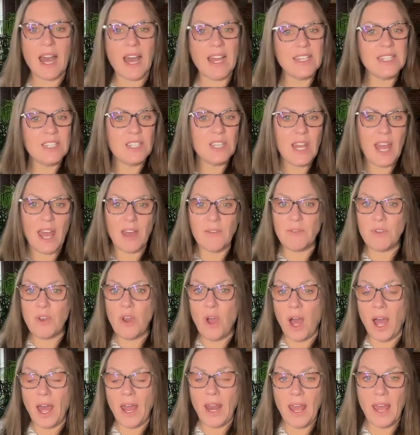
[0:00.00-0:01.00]
I did have
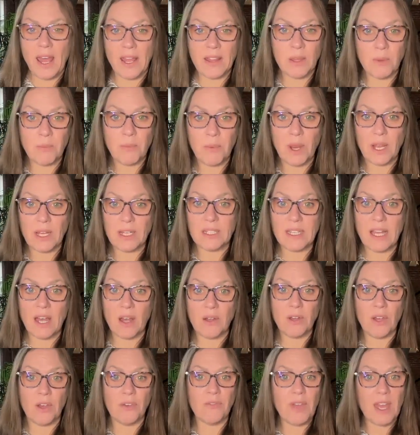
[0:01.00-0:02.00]
not had the
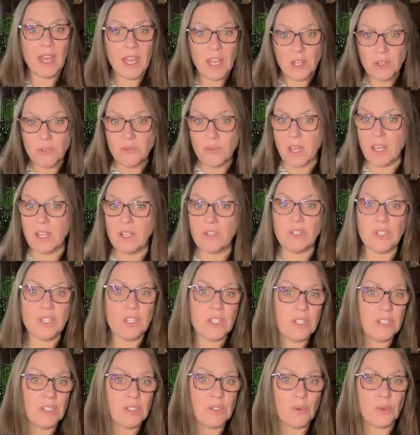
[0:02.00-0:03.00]
breakdown of age
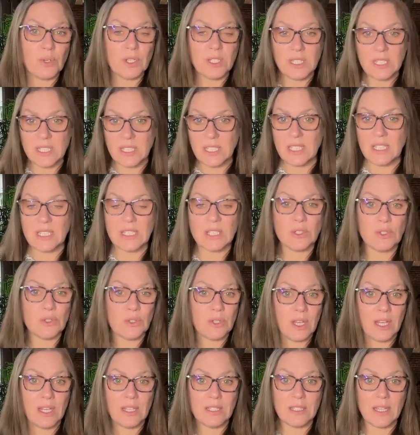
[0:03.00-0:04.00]
ranges or diseases or
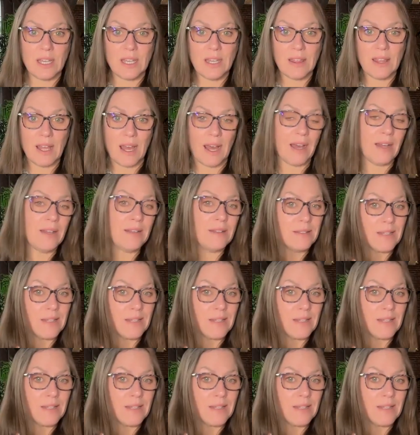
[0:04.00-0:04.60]
things like that.